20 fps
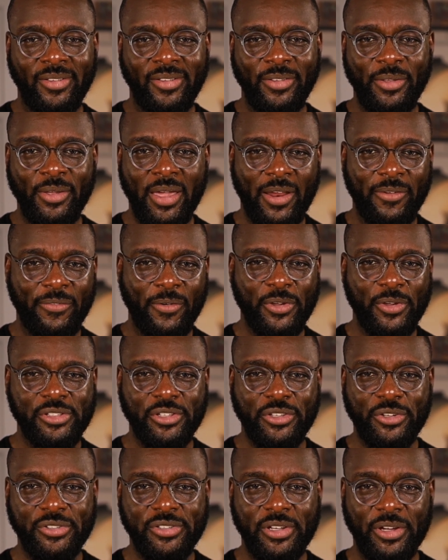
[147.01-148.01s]
You gotta focus
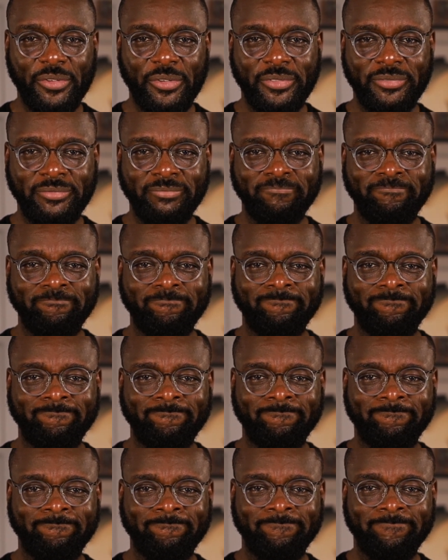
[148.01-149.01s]
it yourself.
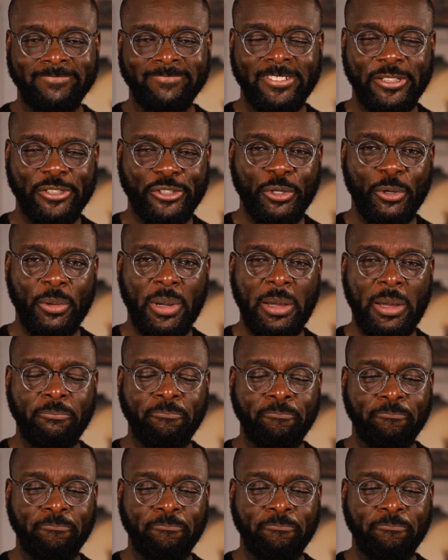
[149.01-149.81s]
So